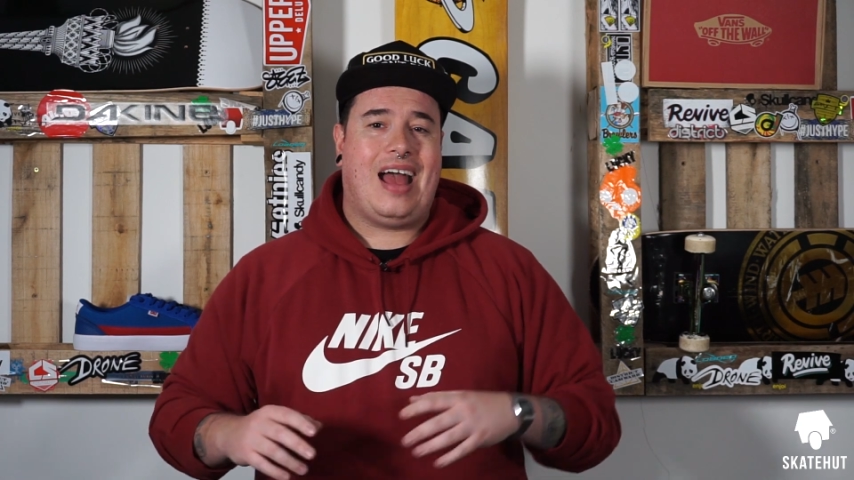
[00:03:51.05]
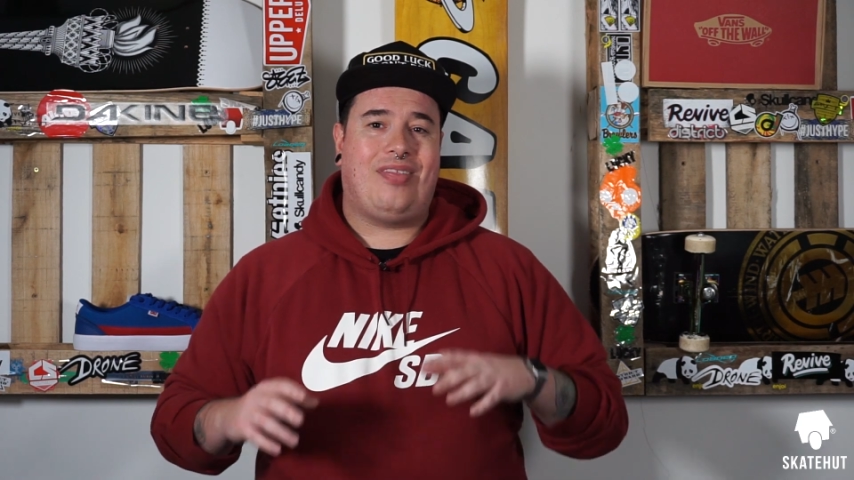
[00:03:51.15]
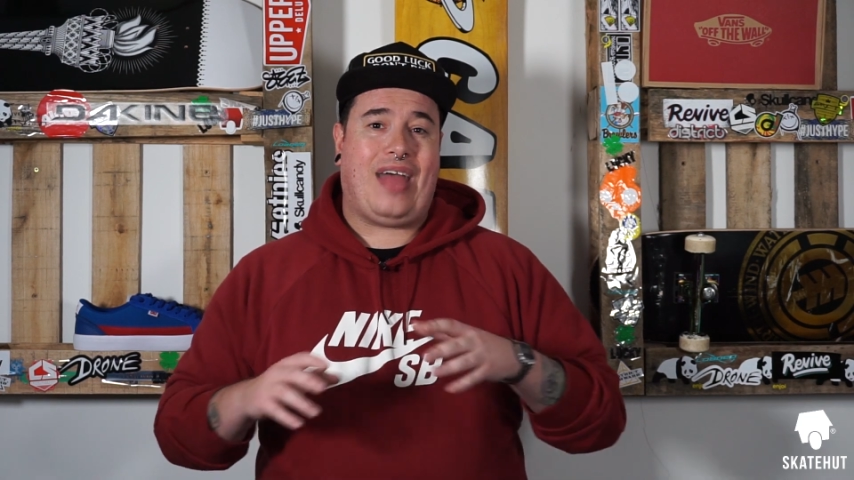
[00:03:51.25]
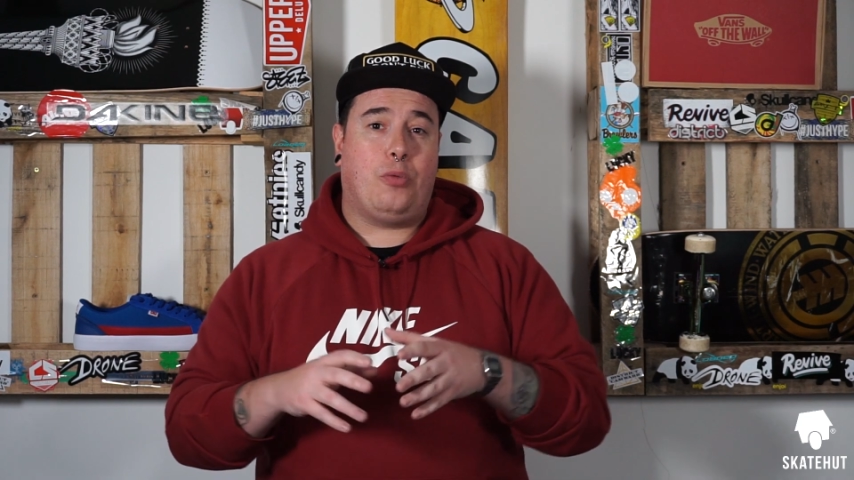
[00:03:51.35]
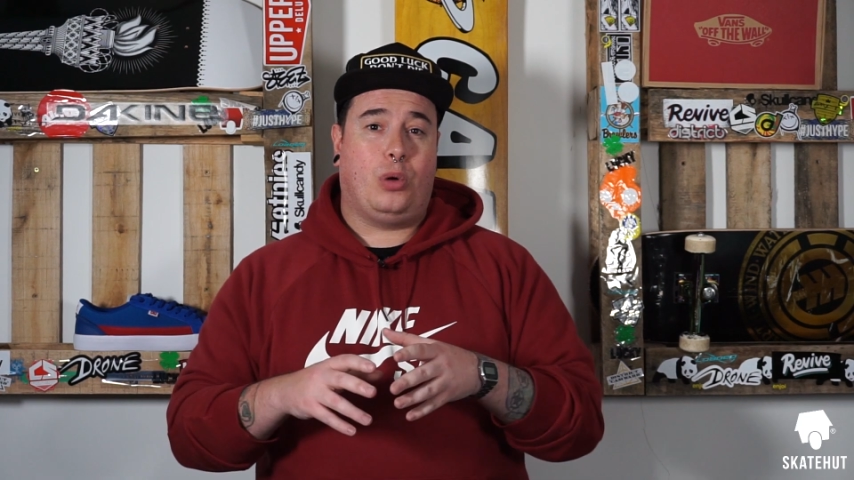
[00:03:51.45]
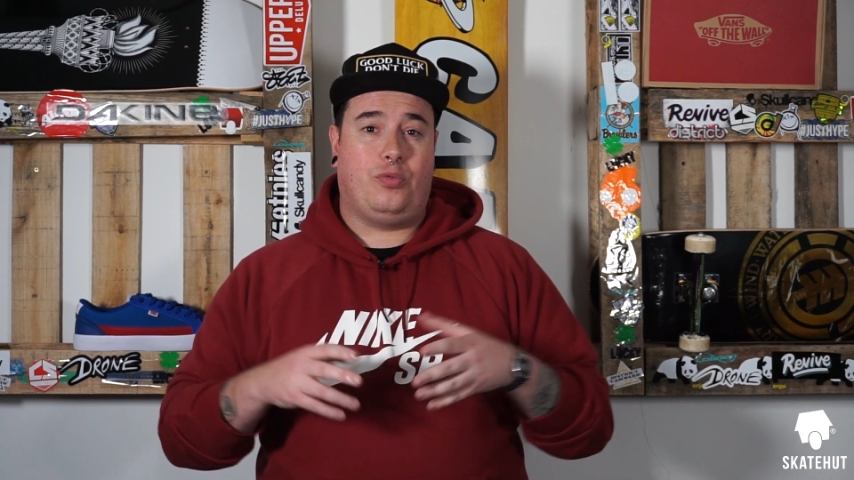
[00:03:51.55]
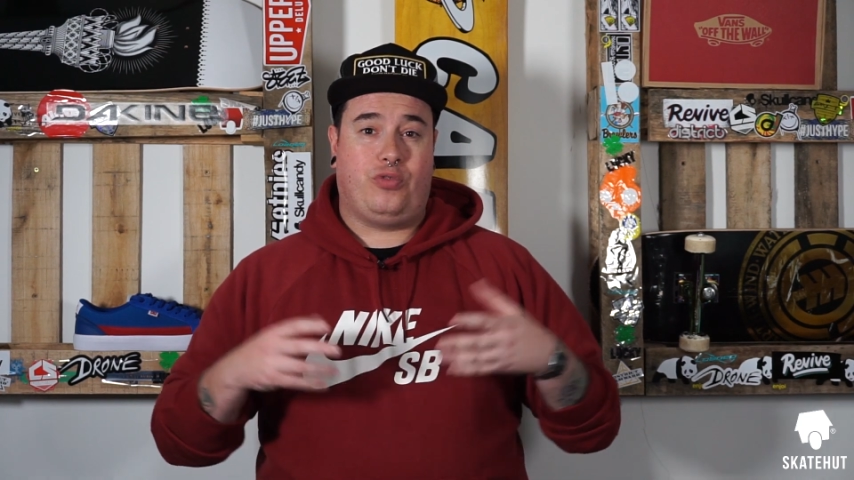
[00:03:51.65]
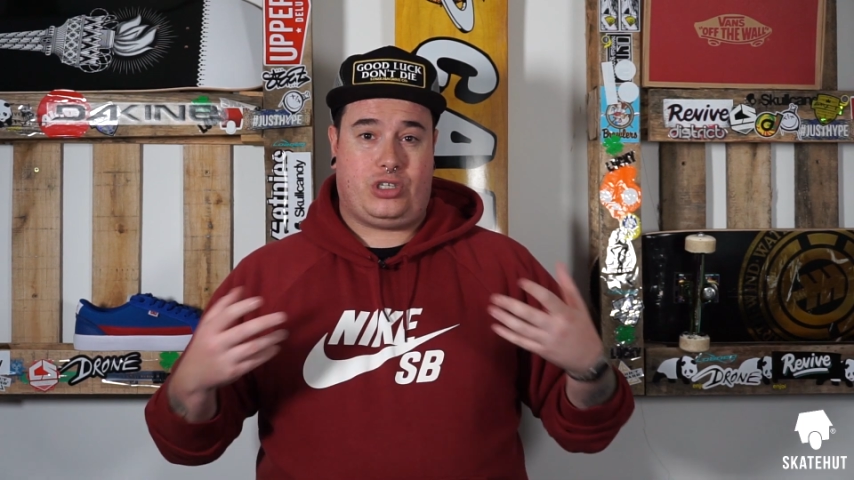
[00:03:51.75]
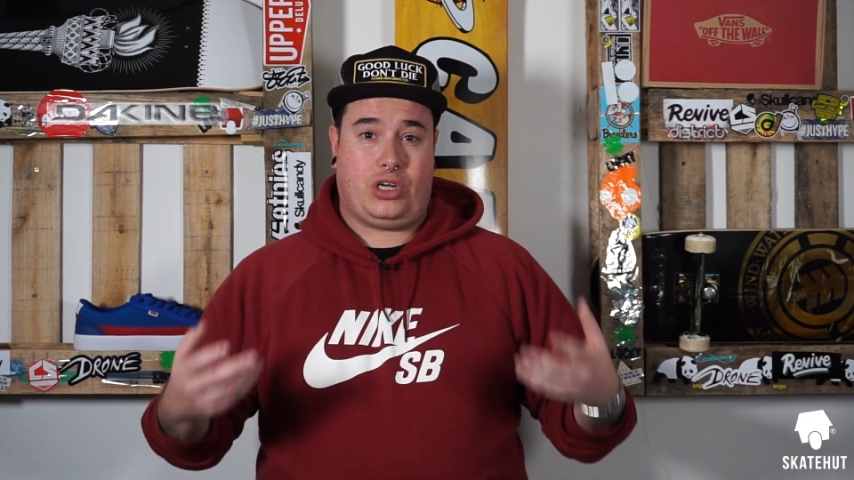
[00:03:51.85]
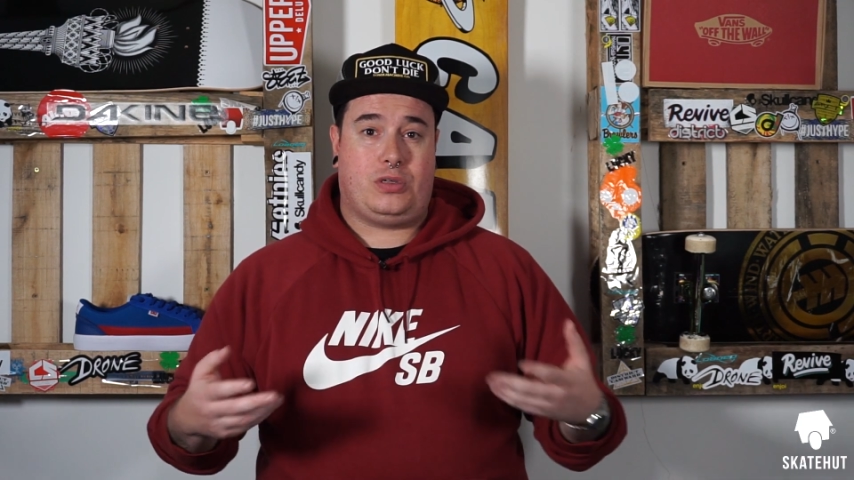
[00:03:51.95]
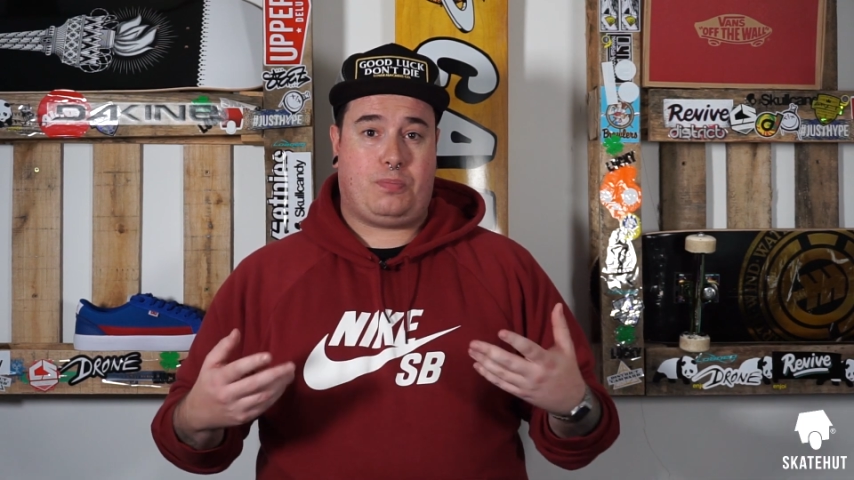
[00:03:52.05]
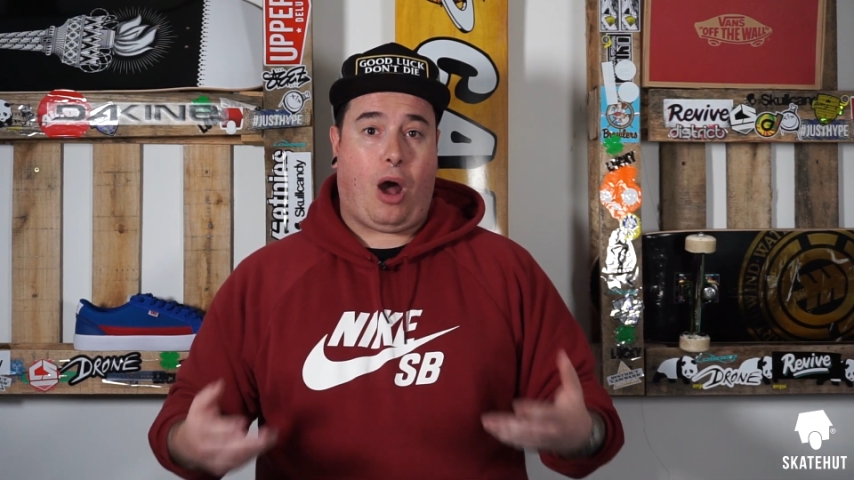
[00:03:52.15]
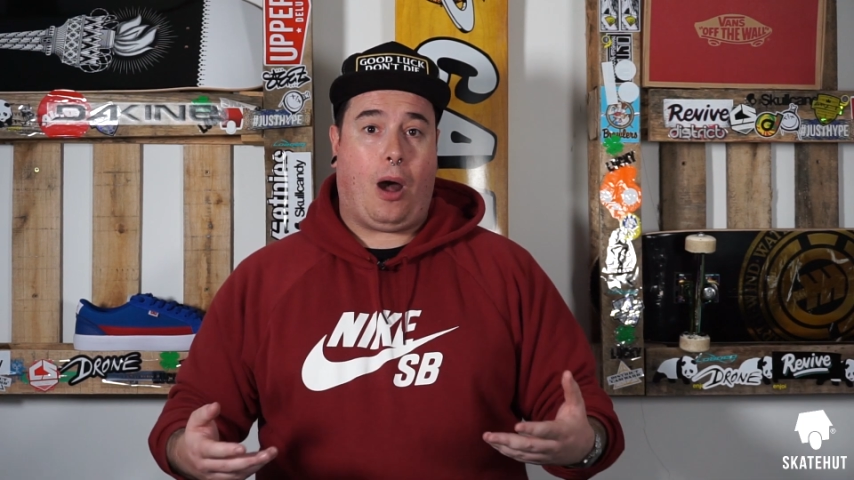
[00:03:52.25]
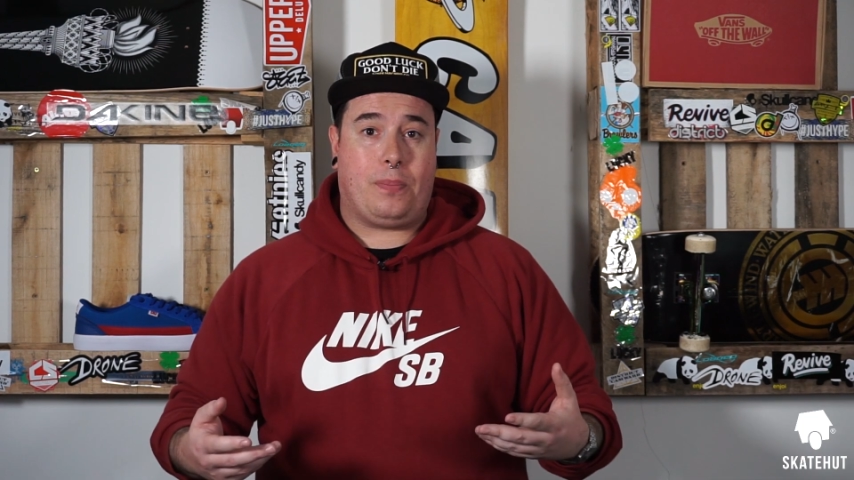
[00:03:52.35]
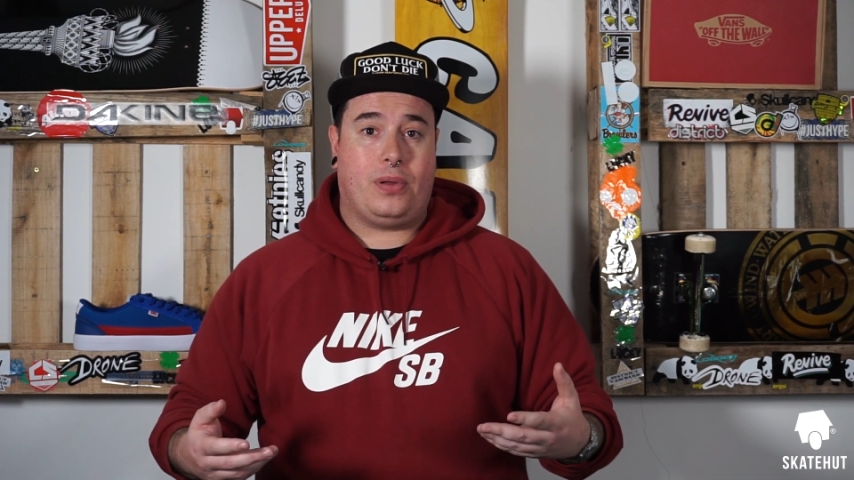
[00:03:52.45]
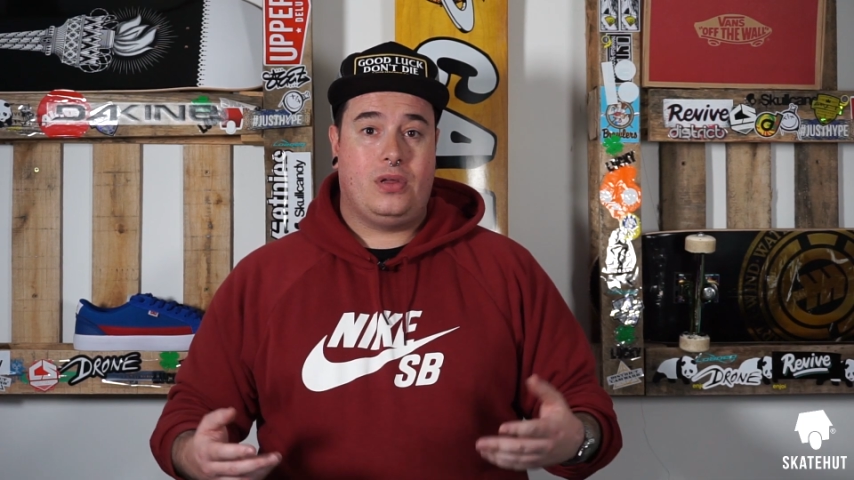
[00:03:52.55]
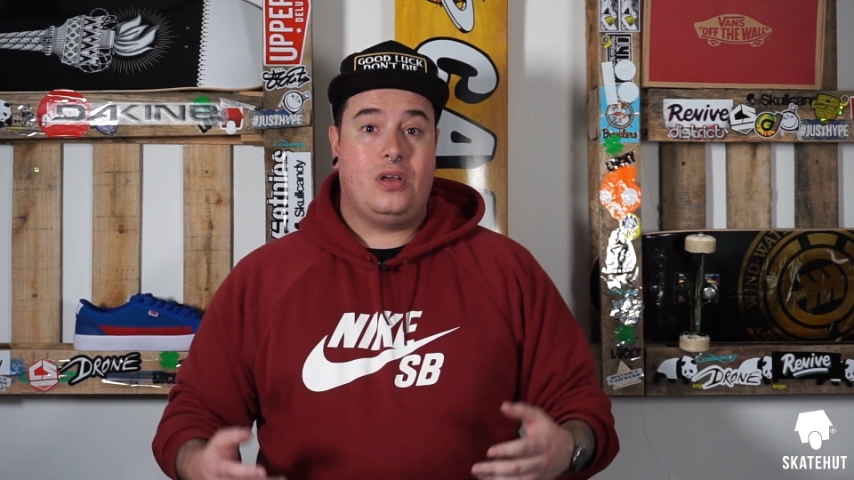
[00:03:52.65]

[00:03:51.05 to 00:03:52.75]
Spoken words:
and that will reduce pop.